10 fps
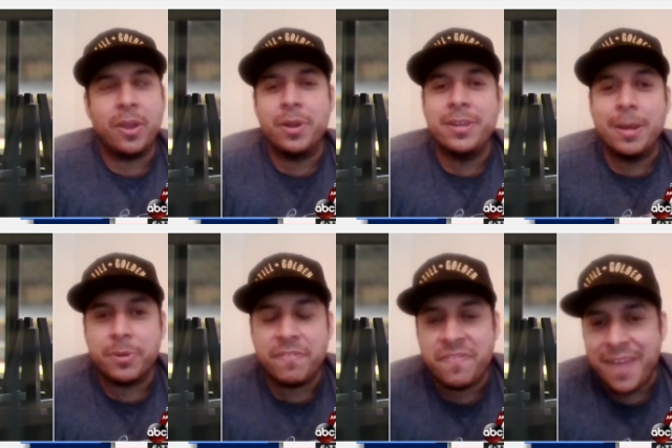there were a
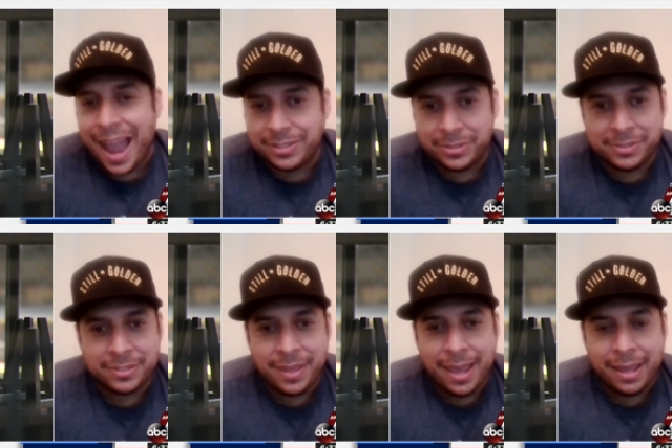number of factors
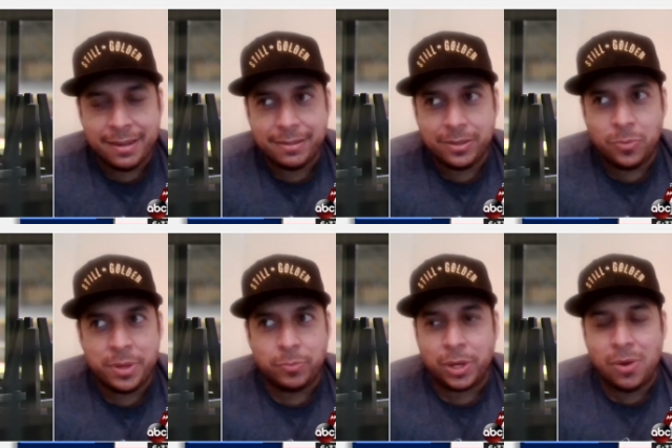that would